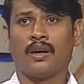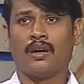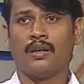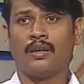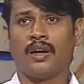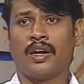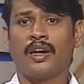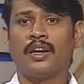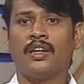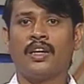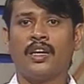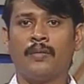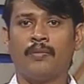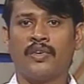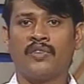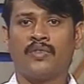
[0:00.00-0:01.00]

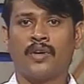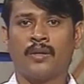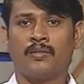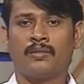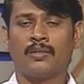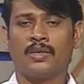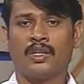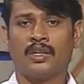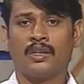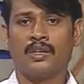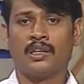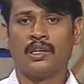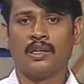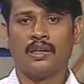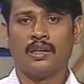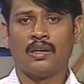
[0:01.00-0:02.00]
regularly perform
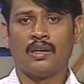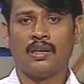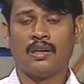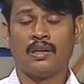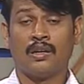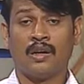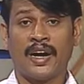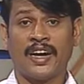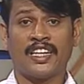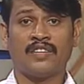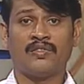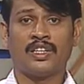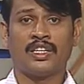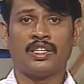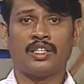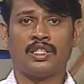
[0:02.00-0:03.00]

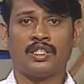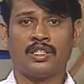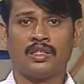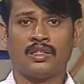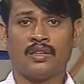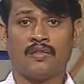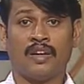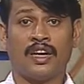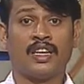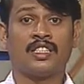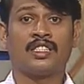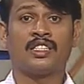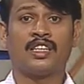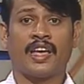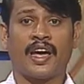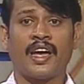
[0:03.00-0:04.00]
antivirus virus
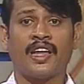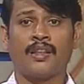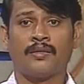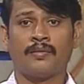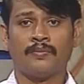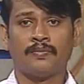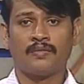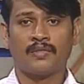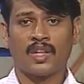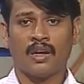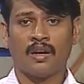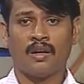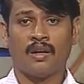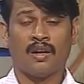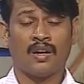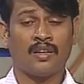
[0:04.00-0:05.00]
scan
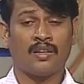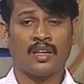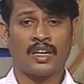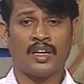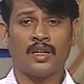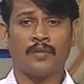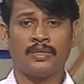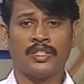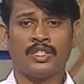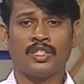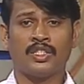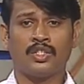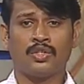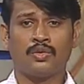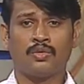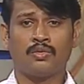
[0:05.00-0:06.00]
on a regular
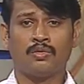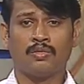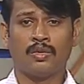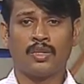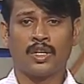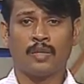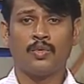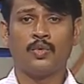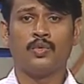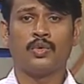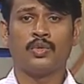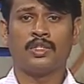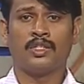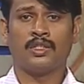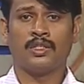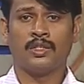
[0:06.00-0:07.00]
basis to remove
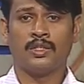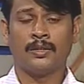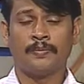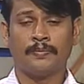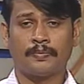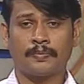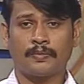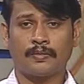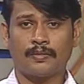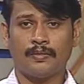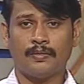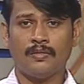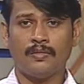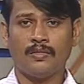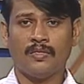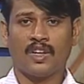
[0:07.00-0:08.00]
those
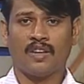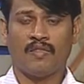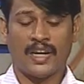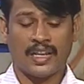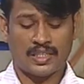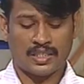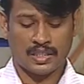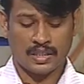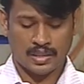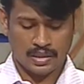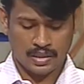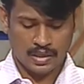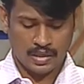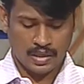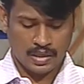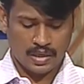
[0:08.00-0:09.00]
viruses.
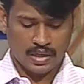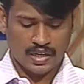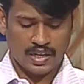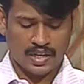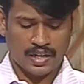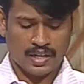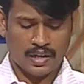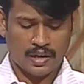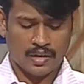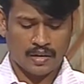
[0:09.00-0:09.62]
And